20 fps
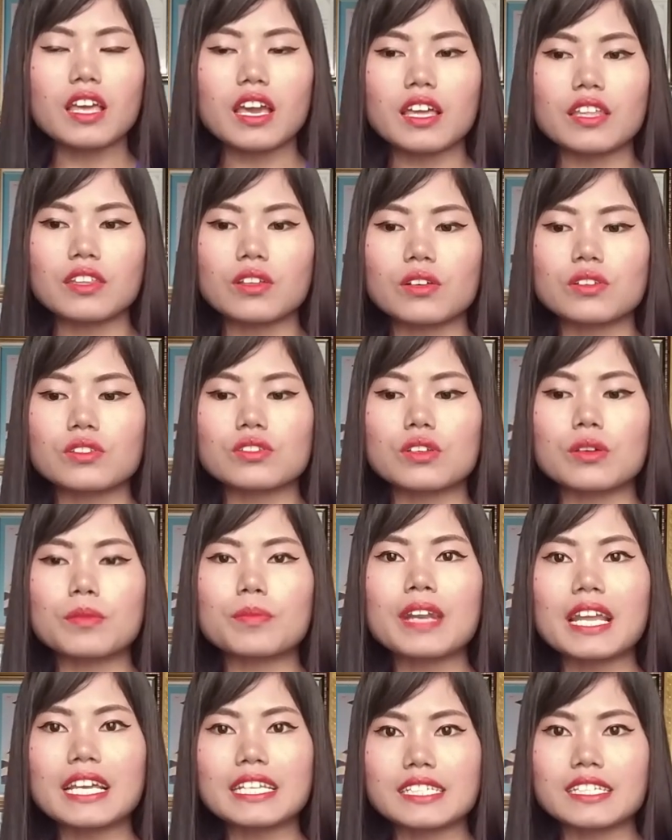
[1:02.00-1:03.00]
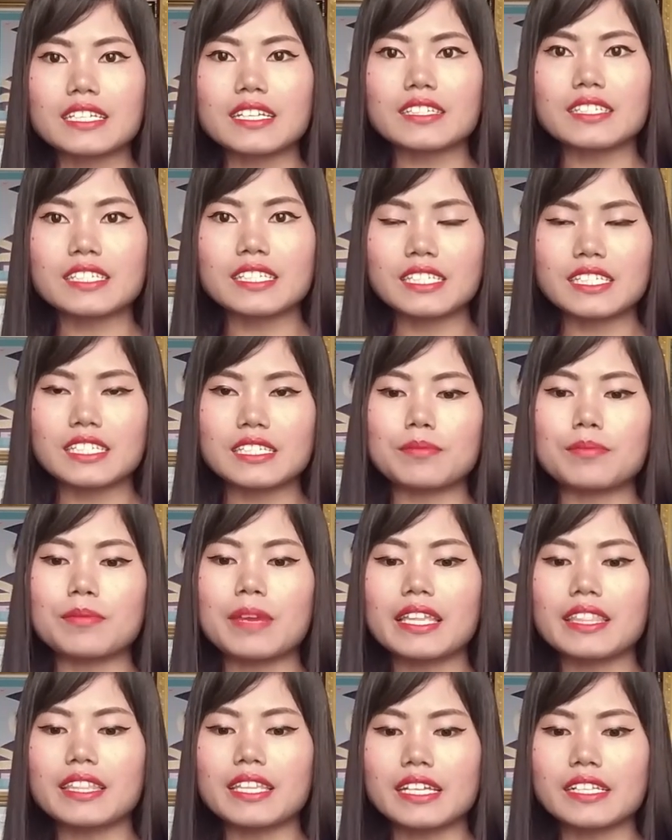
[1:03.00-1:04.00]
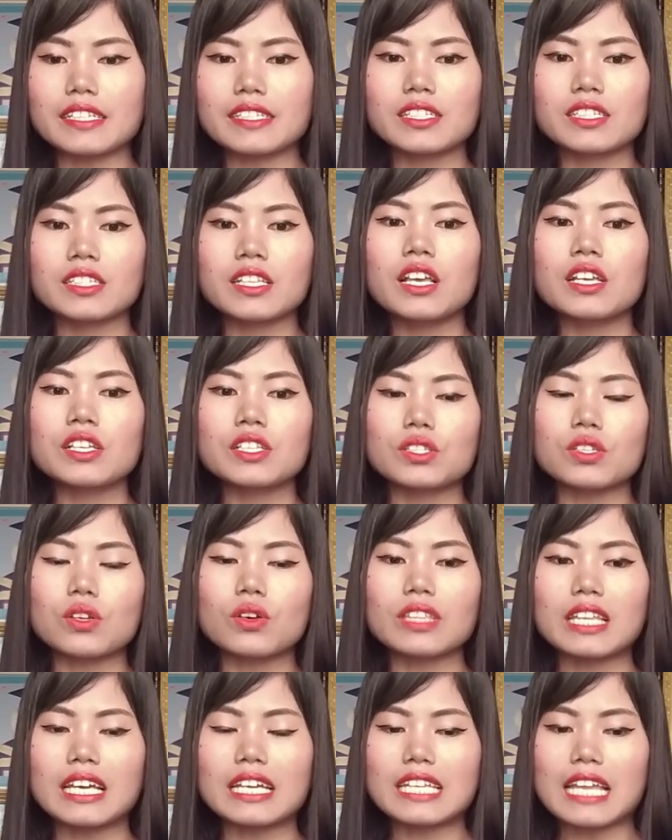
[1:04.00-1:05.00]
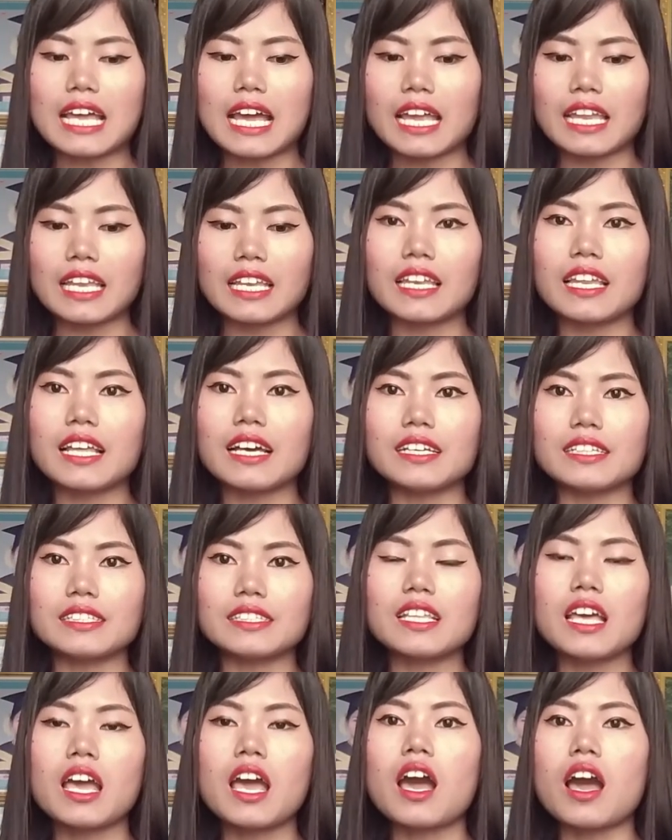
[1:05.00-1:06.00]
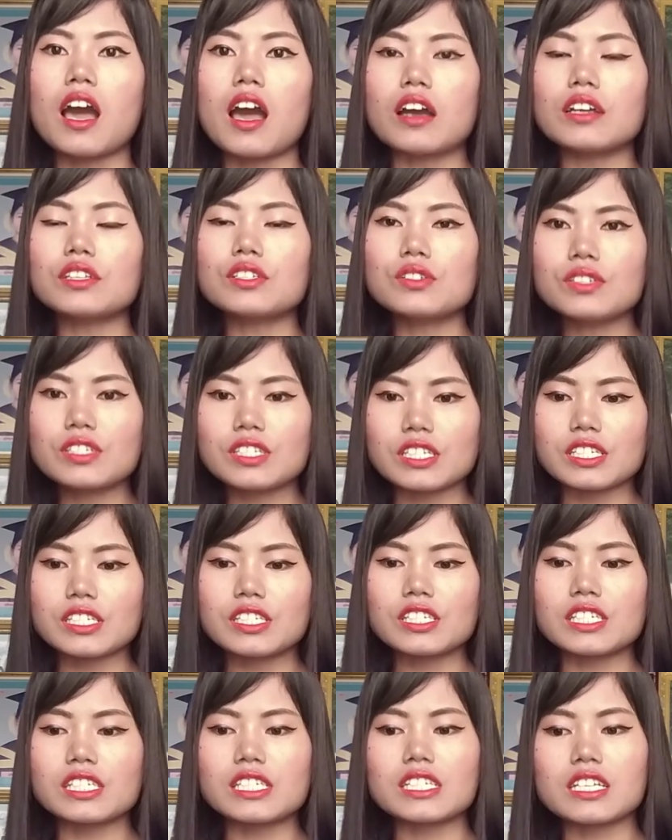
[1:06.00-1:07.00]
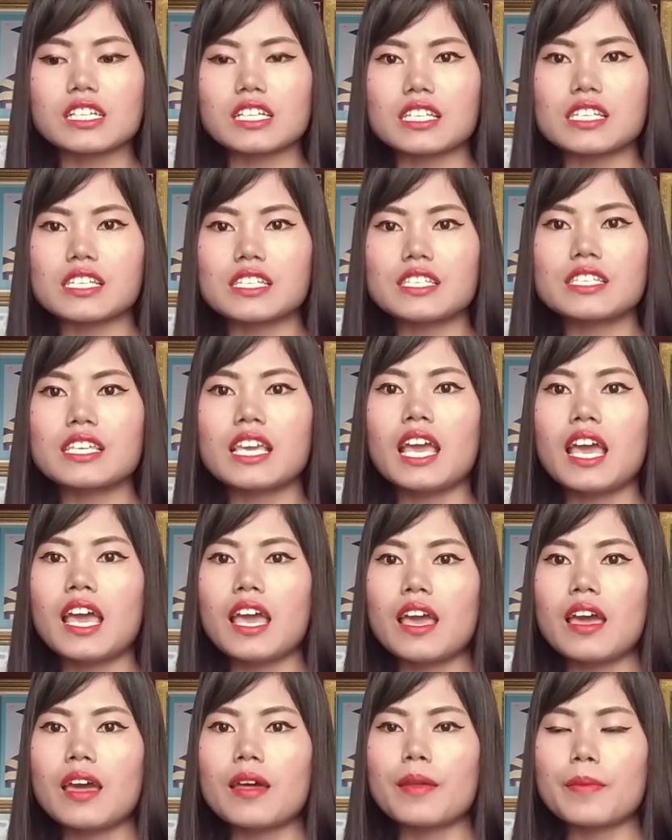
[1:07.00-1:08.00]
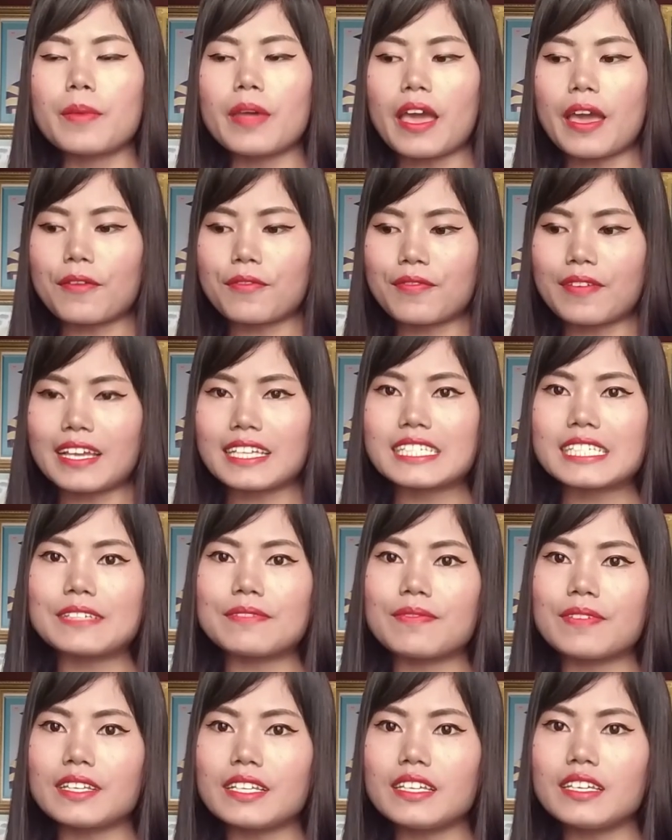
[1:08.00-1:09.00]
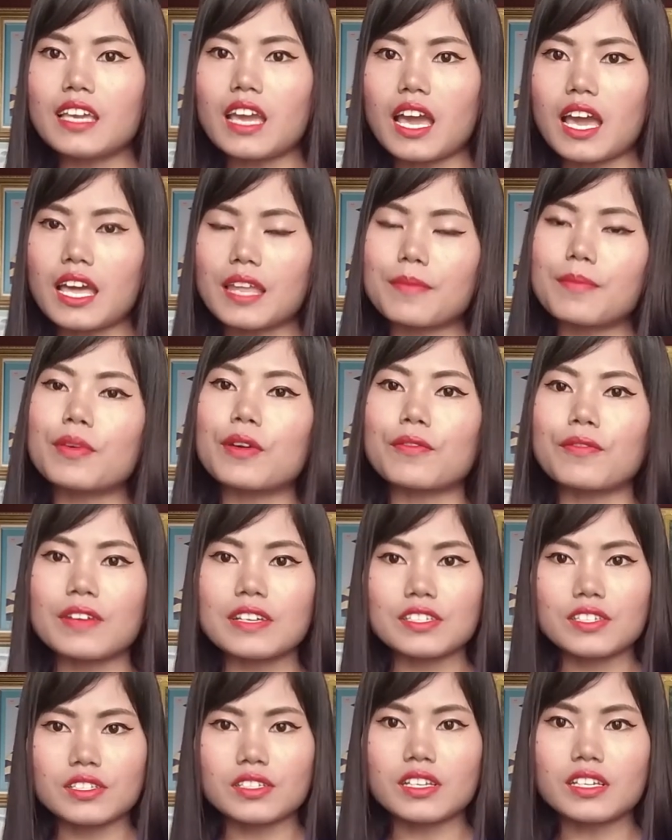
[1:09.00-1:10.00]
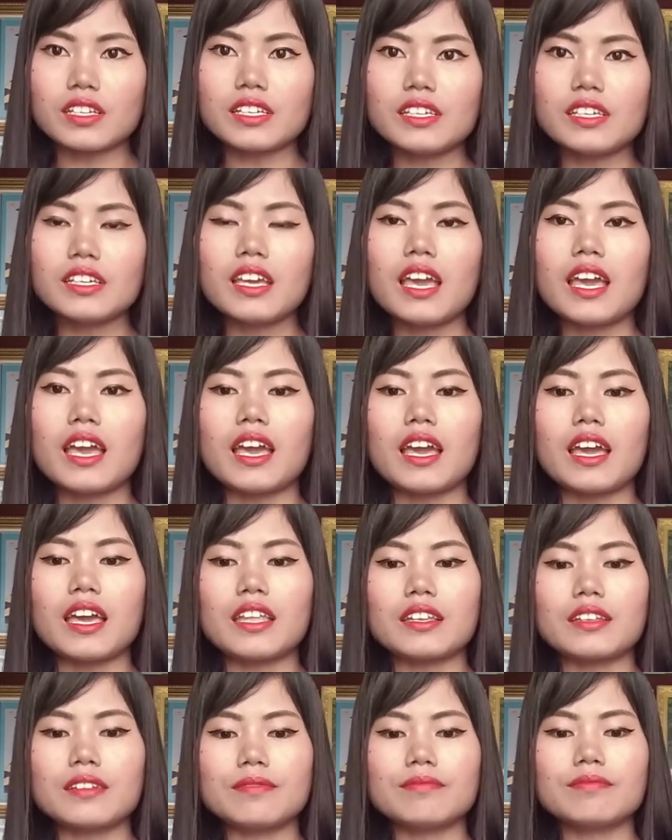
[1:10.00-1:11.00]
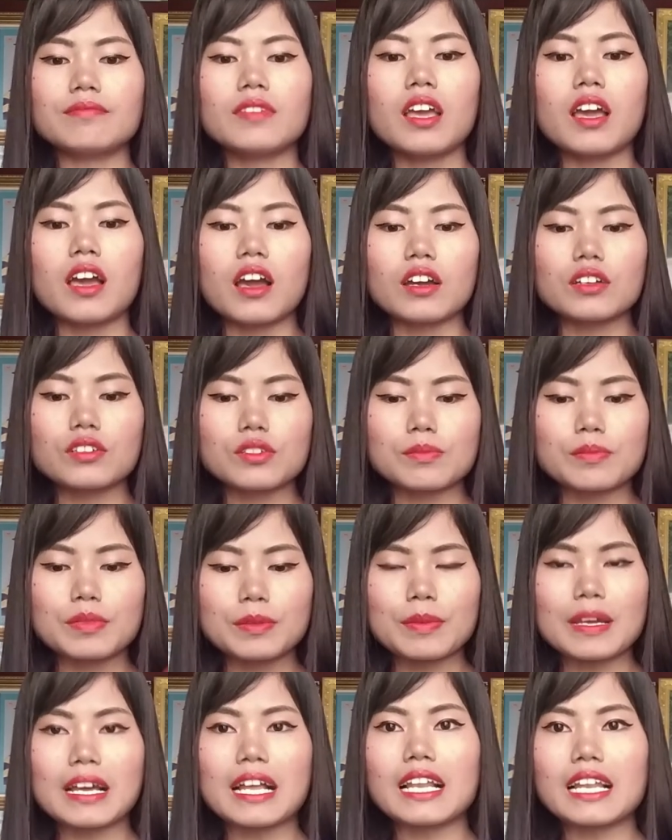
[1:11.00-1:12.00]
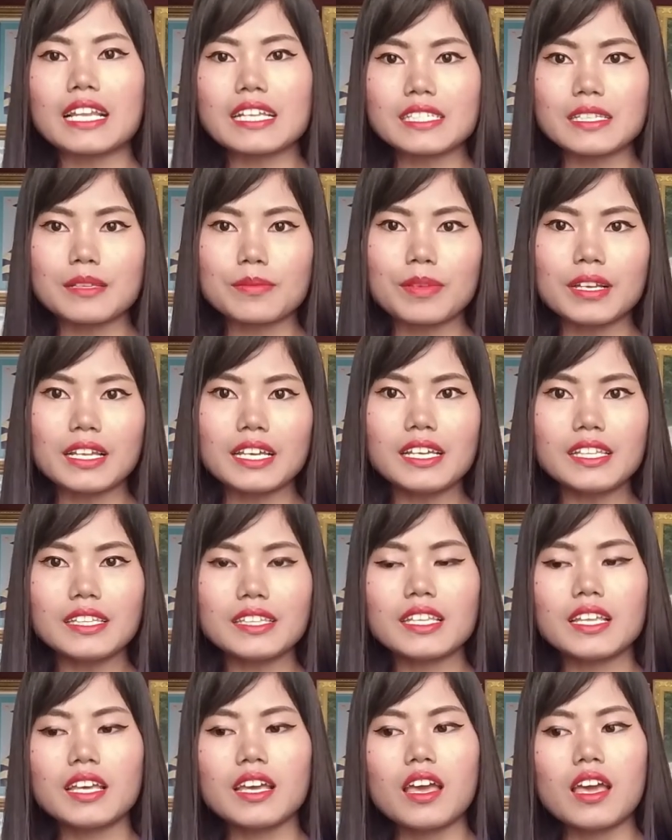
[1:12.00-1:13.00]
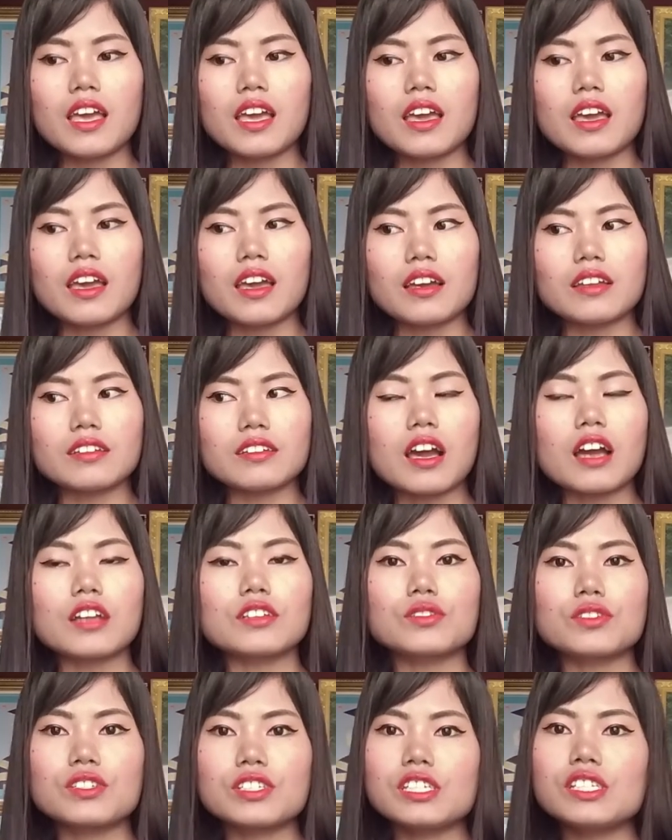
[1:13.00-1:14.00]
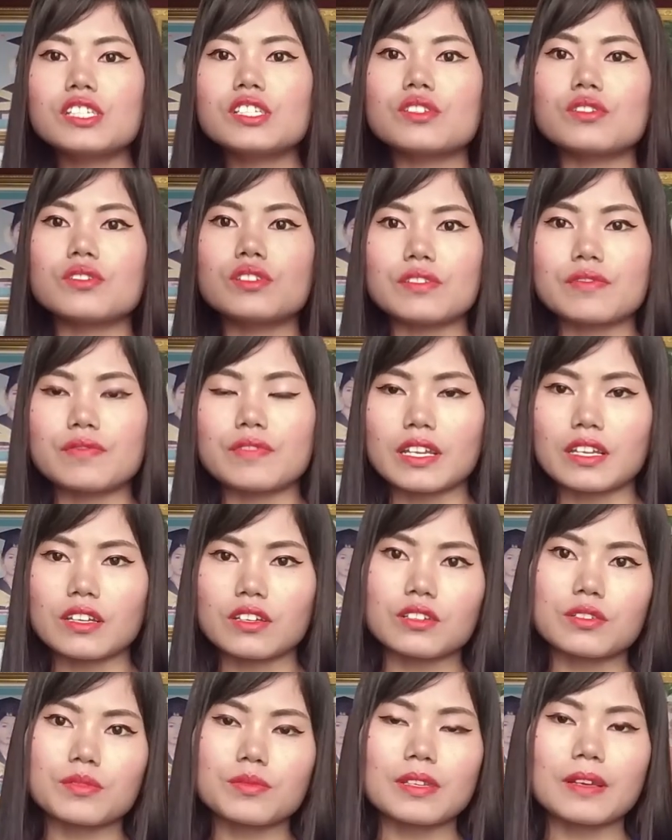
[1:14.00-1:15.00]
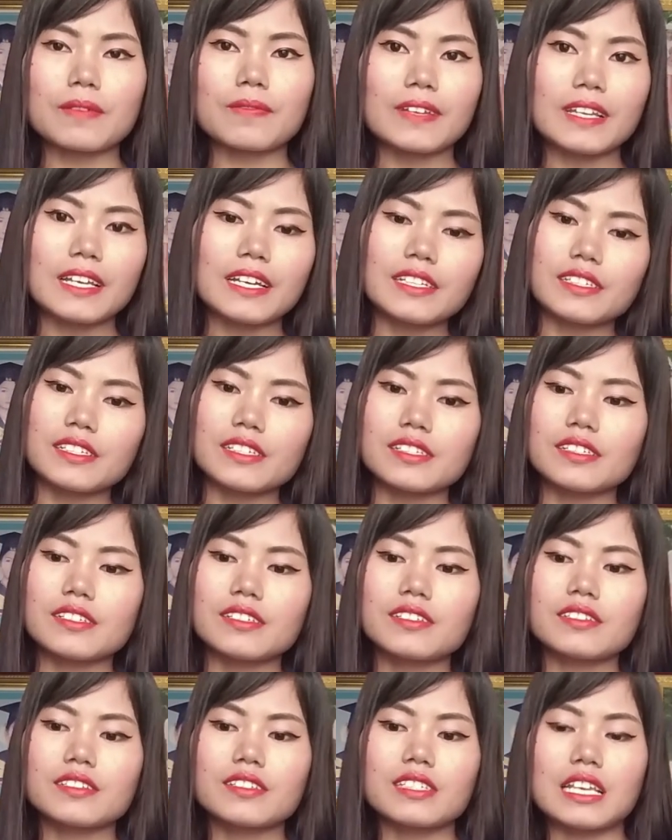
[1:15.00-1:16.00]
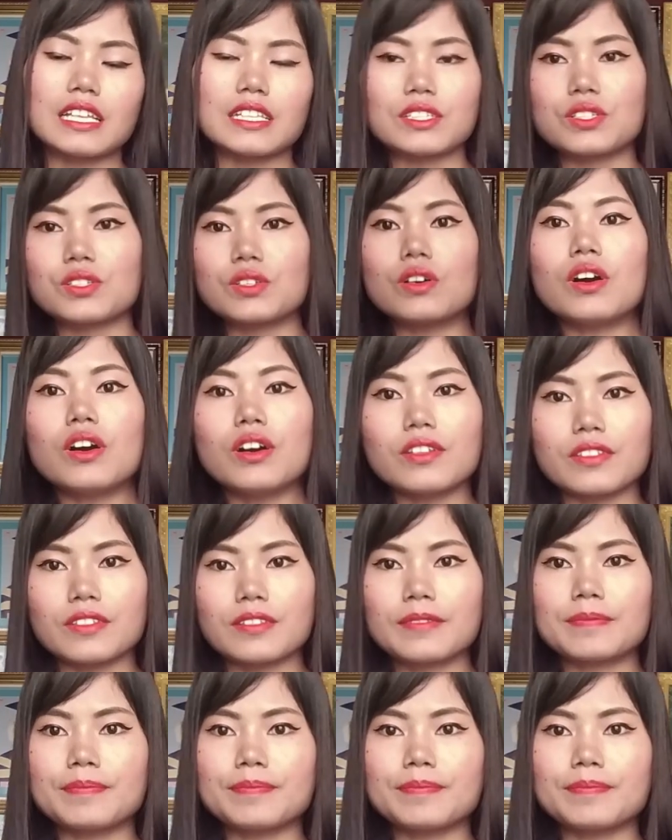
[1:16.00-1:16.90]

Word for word: and also practical teaching methods so that I learn how to teach English effectively and professionally and how to prepare a lesson plan and how to teach to different groups of learners and so on.